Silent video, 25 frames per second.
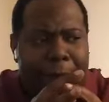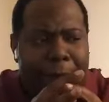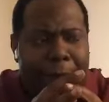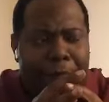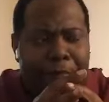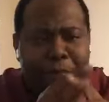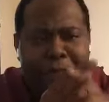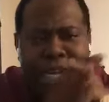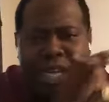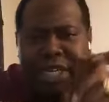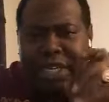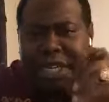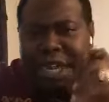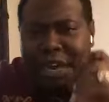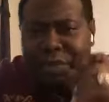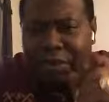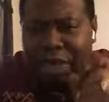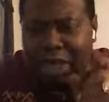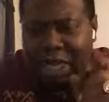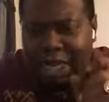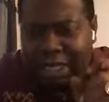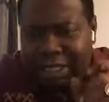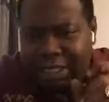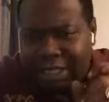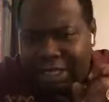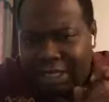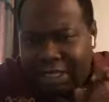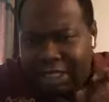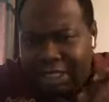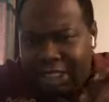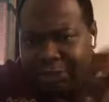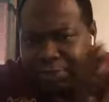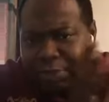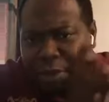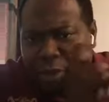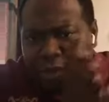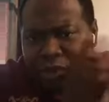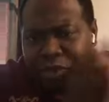media
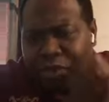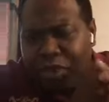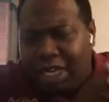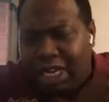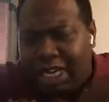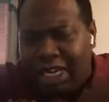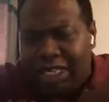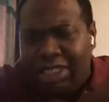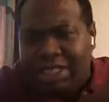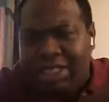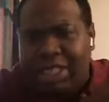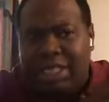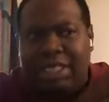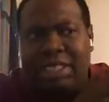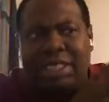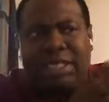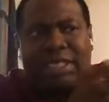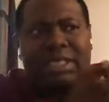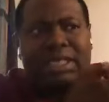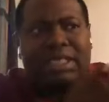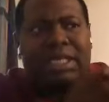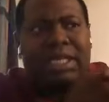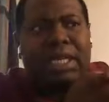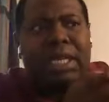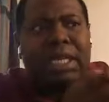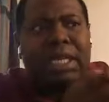relations, public relations,